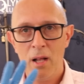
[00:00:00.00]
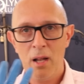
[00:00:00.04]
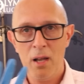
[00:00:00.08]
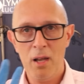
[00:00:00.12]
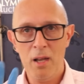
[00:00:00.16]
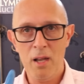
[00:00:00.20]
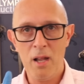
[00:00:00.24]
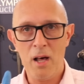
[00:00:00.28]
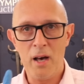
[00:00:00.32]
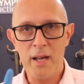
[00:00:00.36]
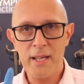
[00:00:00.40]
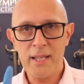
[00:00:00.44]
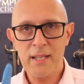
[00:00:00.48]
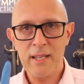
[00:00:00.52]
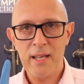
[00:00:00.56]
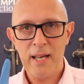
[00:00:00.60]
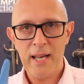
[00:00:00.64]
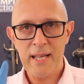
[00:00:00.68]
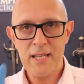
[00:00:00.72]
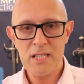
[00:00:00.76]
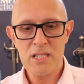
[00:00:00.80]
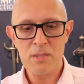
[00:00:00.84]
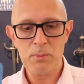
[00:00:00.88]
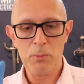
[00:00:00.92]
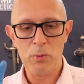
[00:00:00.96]
like
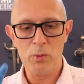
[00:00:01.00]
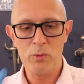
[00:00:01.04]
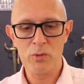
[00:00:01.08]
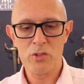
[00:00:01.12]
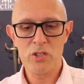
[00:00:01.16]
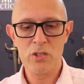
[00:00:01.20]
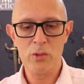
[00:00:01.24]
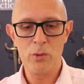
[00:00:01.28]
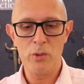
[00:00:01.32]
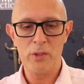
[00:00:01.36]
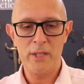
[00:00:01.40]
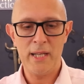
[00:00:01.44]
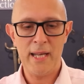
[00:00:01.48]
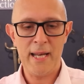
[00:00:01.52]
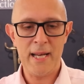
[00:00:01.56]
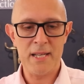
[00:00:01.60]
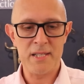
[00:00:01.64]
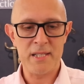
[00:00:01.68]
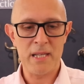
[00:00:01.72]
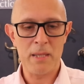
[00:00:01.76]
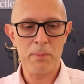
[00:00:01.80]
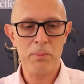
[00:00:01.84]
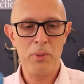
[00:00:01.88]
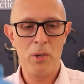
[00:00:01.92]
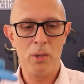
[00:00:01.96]
a small sword. It has
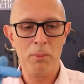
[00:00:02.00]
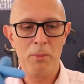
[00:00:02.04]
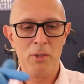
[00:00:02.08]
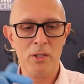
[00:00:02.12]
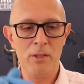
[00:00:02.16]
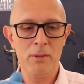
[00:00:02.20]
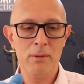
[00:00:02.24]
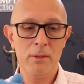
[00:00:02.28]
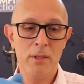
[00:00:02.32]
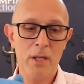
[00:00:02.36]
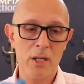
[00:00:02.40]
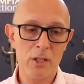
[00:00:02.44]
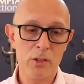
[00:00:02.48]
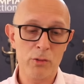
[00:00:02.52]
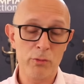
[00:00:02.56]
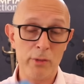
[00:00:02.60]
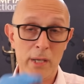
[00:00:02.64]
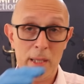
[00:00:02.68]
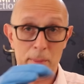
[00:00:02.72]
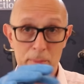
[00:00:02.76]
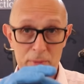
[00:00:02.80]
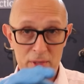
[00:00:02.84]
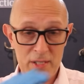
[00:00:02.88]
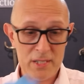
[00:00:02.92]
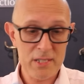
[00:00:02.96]
a pommel, a
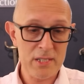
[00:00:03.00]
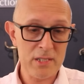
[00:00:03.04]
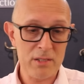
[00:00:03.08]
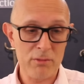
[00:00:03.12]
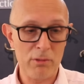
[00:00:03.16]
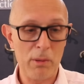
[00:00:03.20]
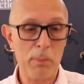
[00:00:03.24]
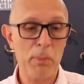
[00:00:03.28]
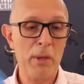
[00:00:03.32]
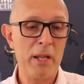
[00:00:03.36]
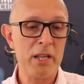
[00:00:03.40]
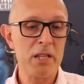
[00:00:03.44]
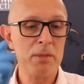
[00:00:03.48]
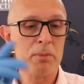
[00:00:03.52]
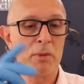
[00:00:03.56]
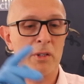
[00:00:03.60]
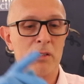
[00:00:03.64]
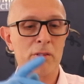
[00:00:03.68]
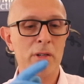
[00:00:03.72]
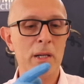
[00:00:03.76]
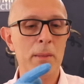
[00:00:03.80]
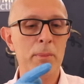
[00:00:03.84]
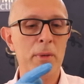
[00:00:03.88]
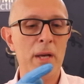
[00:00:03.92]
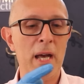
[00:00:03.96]
grip, this is a replacement
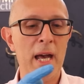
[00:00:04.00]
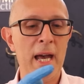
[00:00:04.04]
grip,